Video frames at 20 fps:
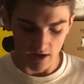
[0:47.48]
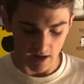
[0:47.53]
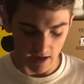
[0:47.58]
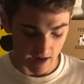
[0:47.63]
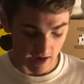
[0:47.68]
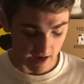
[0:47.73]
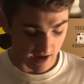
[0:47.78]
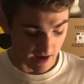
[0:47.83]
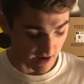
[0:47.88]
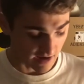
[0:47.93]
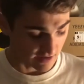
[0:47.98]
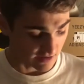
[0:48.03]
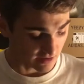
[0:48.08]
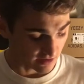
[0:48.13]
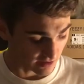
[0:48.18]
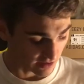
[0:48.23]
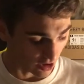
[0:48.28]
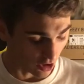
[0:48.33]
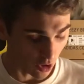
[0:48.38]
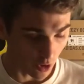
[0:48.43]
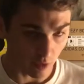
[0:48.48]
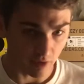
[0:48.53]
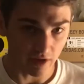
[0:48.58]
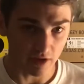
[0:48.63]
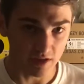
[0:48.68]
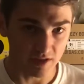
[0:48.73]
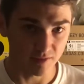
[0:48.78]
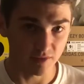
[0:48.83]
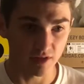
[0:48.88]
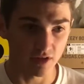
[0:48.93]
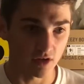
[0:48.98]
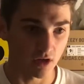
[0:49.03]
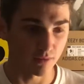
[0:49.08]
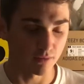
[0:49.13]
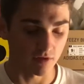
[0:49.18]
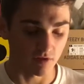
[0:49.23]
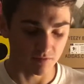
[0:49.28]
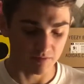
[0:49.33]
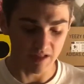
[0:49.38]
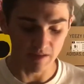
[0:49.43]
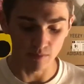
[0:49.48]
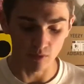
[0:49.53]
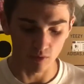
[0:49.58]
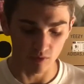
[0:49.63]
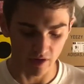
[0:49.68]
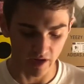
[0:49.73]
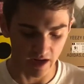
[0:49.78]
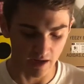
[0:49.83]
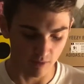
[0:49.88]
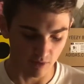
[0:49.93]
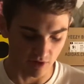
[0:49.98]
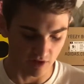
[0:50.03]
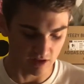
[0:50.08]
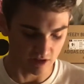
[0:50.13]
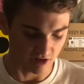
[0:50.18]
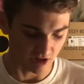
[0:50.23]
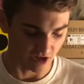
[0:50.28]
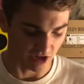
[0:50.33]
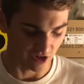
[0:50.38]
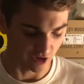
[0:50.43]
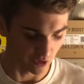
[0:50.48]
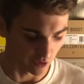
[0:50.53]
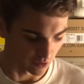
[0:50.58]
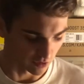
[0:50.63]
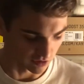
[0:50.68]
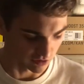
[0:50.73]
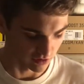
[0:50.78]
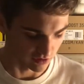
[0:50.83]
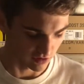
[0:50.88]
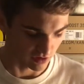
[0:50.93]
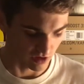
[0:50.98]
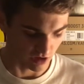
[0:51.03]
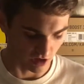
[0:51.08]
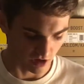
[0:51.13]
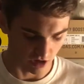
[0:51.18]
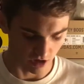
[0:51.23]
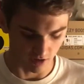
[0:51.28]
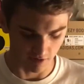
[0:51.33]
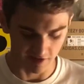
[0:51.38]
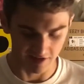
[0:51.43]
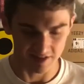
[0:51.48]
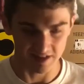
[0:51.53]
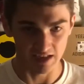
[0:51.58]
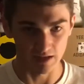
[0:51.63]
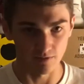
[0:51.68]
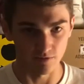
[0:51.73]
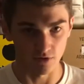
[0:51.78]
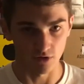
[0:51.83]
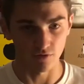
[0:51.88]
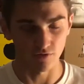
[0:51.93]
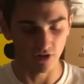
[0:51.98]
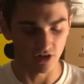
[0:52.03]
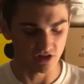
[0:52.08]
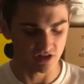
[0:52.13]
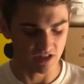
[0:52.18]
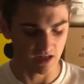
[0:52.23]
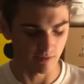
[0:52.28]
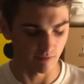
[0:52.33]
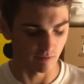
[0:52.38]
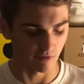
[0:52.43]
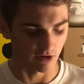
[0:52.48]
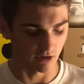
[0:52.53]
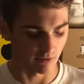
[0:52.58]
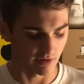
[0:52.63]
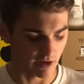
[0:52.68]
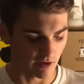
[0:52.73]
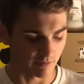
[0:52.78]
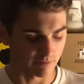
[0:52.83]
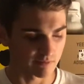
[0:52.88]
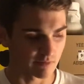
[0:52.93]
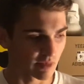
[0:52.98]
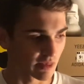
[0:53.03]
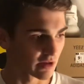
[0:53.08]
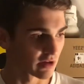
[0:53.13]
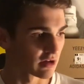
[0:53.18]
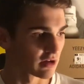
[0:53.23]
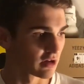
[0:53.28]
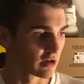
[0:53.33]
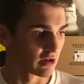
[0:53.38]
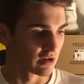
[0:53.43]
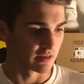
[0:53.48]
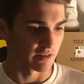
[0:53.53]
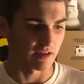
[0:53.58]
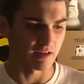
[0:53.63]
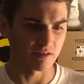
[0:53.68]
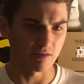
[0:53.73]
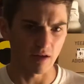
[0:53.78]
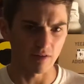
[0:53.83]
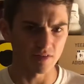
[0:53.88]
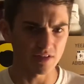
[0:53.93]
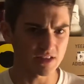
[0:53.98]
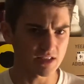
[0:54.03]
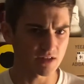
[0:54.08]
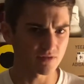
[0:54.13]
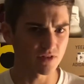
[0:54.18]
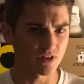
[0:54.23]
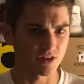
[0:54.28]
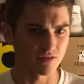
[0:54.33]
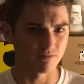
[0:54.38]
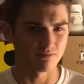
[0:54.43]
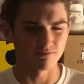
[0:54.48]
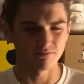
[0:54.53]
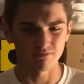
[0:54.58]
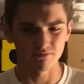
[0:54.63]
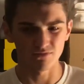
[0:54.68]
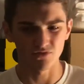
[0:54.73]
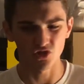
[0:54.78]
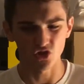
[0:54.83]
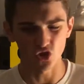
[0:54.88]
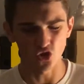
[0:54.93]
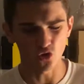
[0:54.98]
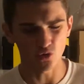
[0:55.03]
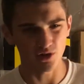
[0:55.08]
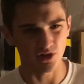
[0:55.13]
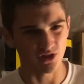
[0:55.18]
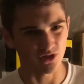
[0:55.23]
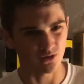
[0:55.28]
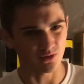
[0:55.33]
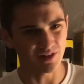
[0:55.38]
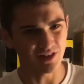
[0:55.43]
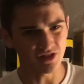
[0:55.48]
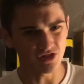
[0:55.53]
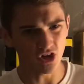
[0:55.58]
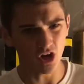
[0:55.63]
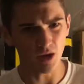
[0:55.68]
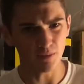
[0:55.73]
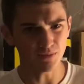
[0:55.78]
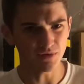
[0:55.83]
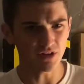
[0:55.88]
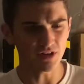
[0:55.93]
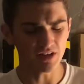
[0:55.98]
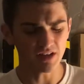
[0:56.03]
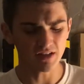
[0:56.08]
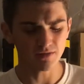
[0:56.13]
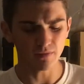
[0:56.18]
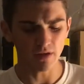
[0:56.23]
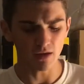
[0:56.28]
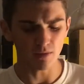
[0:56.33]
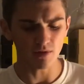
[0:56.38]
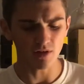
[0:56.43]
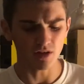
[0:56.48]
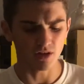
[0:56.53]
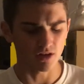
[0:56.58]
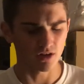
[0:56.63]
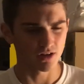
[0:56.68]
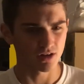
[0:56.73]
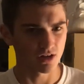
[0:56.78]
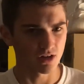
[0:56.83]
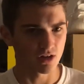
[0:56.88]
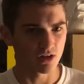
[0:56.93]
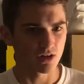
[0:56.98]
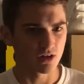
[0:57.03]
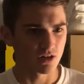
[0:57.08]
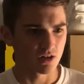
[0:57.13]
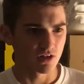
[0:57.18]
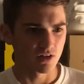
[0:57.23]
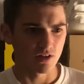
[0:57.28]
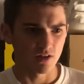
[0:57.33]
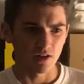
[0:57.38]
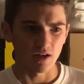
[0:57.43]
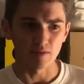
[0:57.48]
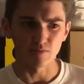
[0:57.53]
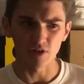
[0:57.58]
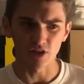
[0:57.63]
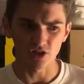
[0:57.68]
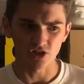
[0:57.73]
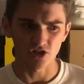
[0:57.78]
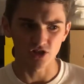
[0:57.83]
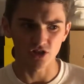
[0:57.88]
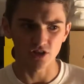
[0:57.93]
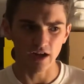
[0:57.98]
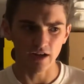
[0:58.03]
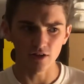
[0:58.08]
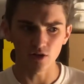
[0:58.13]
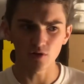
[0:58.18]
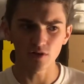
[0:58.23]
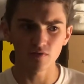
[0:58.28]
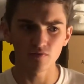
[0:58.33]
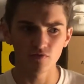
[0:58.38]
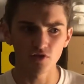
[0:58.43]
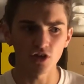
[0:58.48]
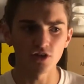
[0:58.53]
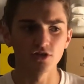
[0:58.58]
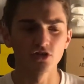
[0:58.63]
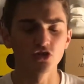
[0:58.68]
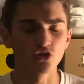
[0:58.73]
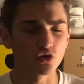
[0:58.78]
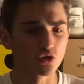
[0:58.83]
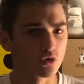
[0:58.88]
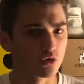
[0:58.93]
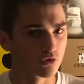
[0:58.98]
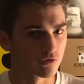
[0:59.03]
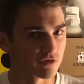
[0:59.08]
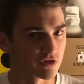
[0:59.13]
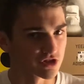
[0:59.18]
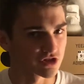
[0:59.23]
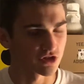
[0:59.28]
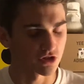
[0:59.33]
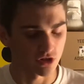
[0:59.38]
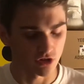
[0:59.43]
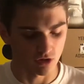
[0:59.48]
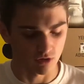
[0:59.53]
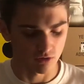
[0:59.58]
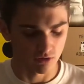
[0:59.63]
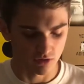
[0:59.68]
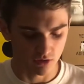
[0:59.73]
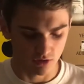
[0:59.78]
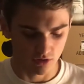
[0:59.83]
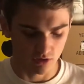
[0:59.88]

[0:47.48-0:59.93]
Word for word: and only a limited number of people were able to get the code, uh, except for the first time we went around. They, I think they've done two or three drops of these, maybe? I'm not sure. I know they've done two for sure,